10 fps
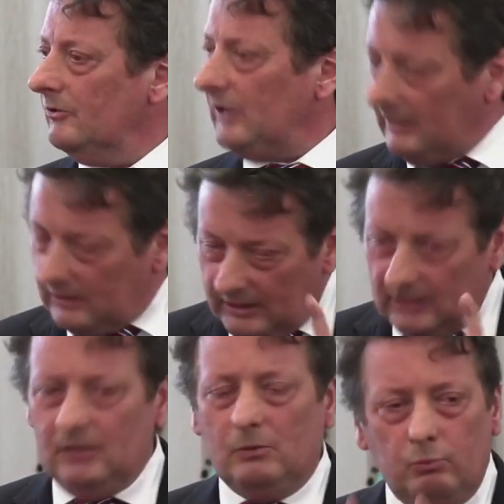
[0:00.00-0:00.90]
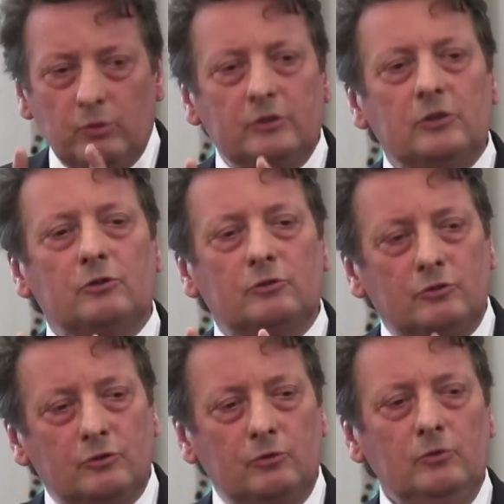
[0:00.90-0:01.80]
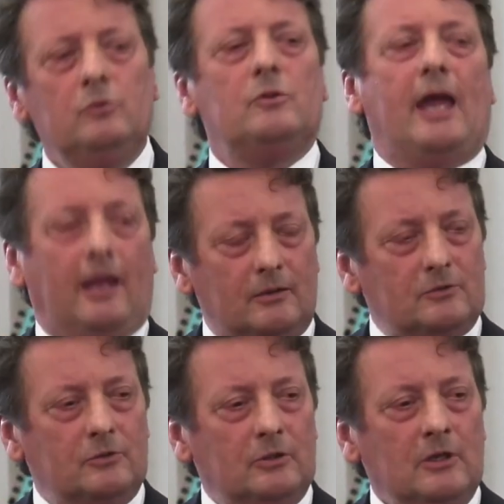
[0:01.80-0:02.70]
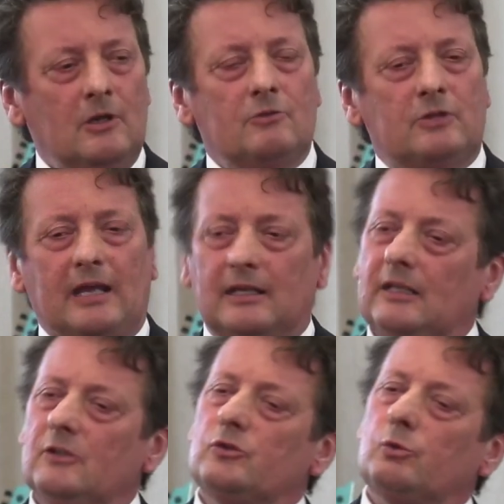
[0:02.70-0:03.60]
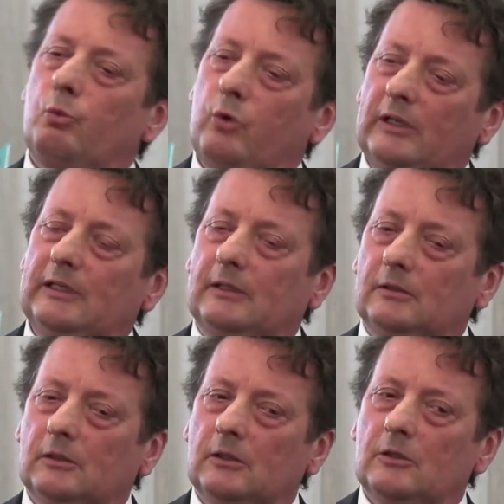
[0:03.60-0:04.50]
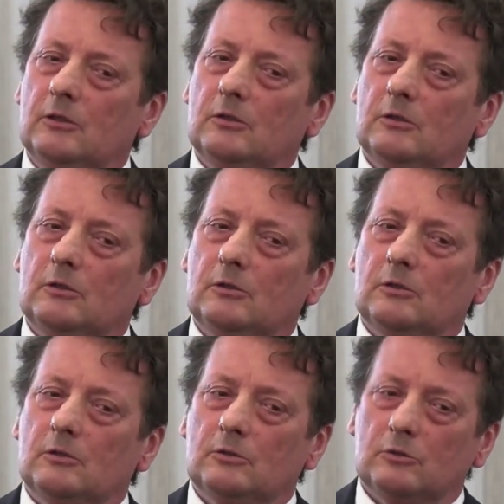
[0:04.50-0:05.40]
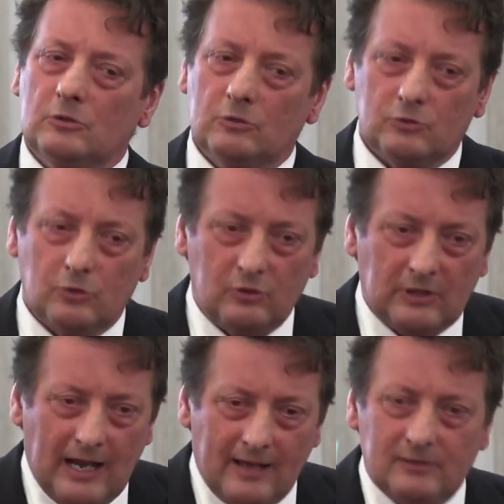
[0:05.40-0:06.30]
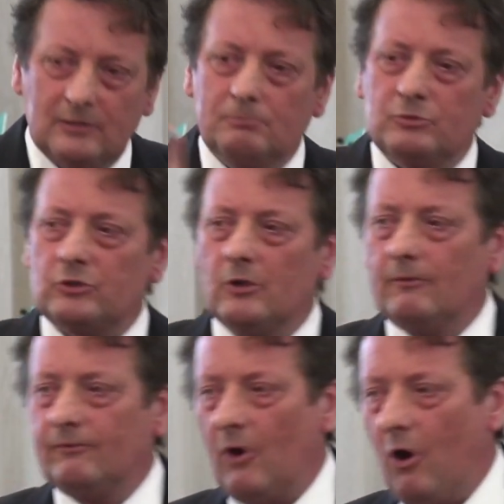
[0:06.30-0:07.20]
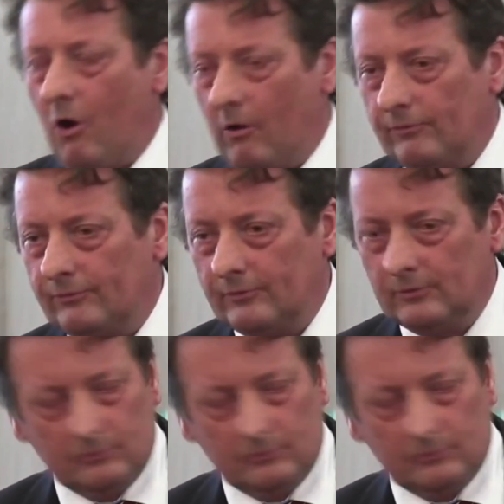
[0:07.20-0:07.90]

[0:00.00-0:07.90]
That he would do that. That he is willing to cut himself off